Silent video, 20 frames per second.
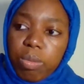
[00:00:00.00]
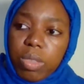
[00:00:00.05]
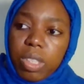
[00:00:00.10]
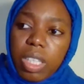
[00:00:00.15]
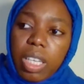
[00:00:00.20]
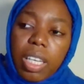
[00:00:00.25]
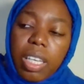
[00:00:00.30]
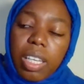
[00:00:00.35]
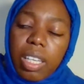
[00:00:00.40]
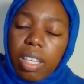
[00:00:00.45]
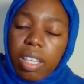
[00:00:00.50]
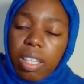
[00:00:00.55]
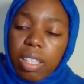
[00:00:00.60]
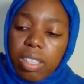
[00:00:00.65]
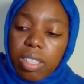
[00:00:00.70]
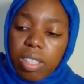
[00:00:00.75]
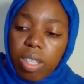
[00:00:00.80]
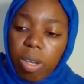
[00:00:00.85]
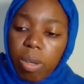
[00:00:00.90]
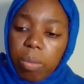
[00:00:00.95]
take
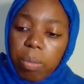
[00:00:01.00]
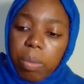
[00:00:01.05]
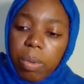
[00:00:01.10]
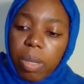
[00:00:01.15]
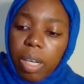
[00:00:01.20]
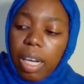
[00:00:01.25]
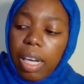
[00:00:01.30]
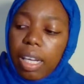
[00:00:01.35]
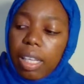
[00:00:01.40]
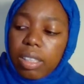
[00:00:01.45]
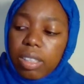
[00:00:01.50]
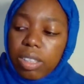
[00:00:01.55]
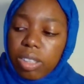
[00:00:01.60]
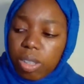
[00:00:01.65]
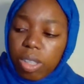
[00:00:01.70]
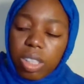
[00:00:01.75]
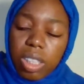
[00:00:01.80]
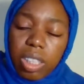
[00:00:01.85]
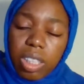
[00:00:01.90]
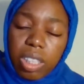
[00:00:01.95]
it up and
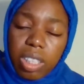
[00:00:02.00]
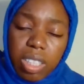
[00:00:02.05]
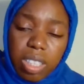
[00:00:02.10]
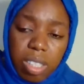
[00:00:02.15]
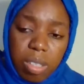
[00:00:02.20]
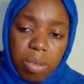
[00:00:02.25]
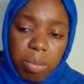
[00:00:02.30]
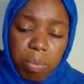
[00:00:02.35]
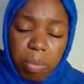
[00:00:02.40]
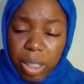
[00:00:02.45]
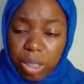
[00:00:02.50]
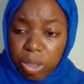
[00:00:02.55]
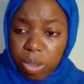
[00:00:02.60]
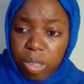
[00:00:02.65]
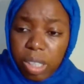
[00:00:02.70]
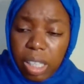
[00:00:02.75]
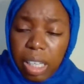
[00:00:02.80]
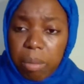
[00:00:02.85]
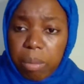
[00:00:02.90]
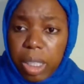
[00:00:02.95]
study this
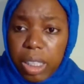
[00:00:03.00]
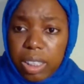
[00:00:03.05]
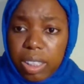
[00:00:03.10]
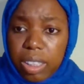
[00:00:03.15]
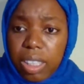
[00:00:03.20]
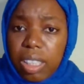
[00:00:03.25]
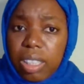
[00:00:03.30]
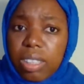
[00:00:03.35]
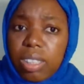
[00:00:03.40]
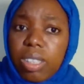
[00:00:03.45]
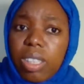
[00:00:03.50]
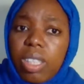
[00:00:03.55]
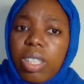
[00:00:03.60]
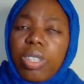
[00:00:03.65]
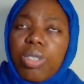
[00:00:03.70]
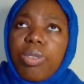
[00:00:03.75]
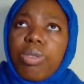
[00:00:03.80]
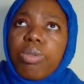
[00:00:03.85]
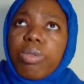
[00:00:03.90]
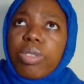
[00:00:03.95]
particular masters
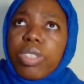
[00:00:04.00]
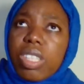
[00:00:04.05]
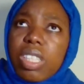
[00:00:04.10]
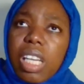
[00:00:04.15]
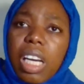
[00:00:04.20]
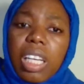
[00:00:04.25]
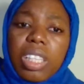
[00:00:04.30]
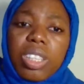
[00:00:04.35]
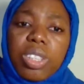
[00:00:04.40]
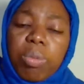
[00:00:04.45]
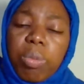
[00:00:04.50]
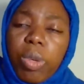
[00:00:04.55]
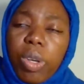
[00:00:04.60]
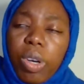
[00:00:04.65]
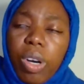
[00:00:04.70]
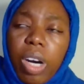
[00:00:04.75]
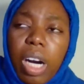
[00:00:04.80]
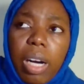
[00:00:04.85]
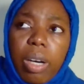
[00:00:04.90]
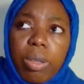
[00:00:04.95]
to research
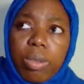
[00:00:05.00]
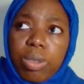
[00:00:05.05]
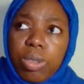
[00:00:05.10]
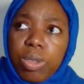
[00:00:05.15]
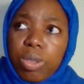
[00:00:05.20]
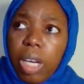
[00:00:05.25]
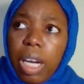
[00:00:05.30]
more how